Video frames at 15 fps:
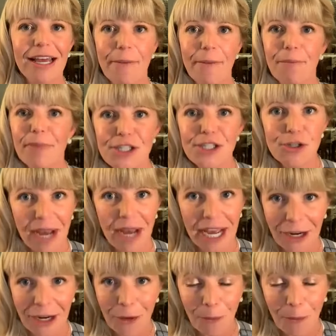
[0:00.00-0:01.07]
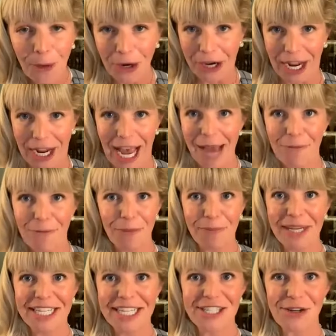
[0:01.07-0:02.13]
meet you at your work. I will
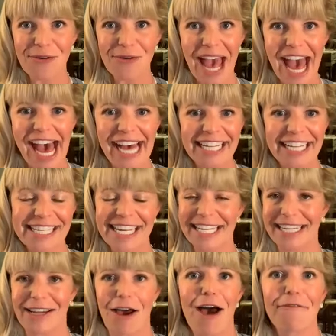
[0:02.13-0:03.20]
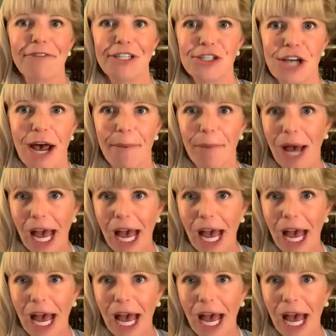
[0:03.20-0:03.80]
meet you at the coffee shop.